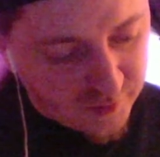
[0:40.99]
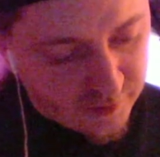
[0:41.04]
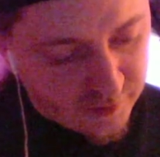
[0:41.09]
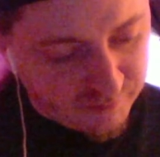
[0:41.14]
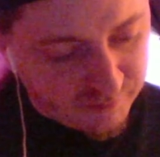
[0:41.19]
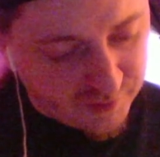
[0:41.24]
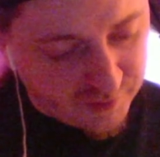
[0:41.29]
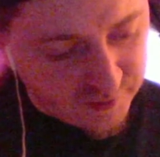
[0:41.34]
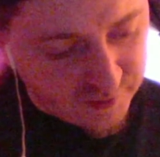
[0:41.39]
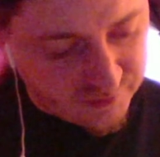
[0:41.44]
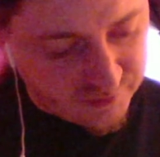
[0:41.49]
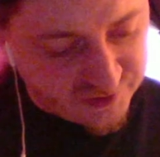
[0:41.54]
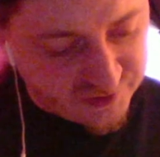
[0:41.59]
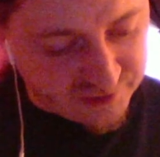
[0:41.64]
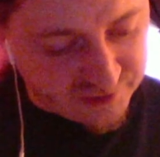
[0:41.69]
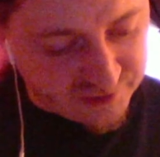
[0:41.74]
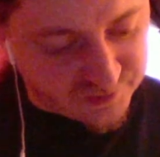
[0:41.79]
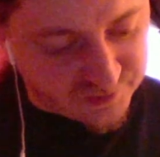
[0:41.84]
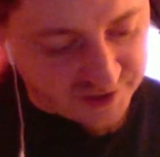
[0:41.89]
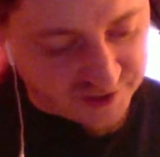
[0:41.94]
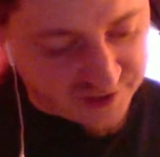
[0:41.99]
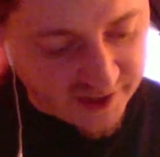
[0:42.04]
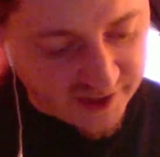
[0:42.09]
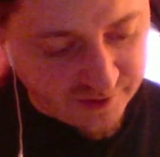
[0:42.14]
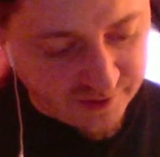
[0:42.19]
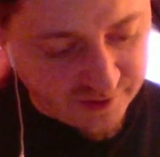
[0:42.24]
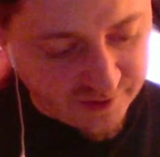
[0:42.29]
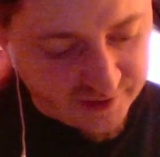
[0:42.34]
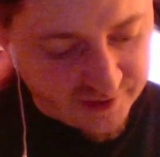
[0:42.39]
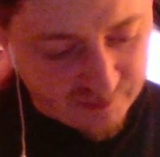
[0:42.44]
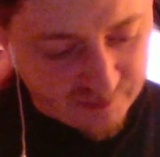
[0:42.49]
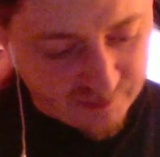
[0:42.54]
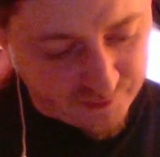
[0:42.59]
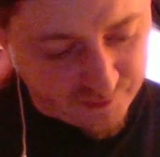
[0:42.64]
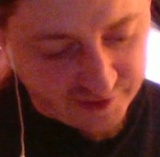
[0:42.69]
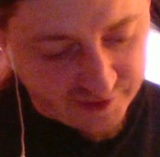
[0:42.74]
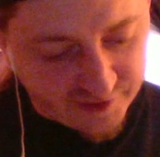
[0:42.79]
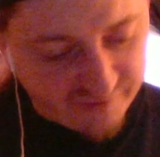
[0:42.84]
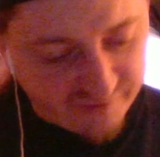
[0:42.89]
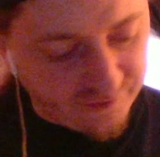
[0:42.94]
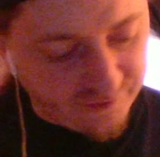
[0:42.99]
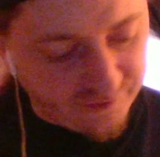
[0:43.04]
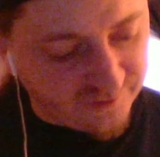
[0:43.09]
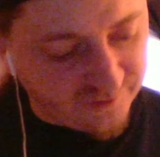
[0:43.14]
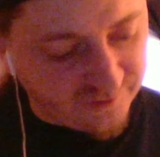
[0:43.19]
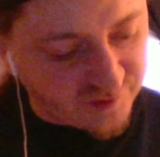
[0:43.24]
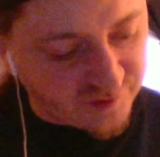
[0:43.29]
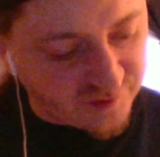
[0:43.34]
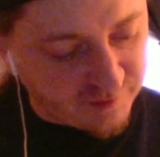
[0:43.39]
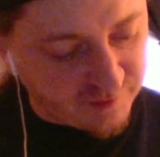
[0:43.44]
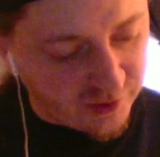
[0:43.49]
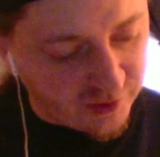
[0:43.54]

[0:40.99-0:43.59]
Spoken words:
but she was tired, and with the effort of the spell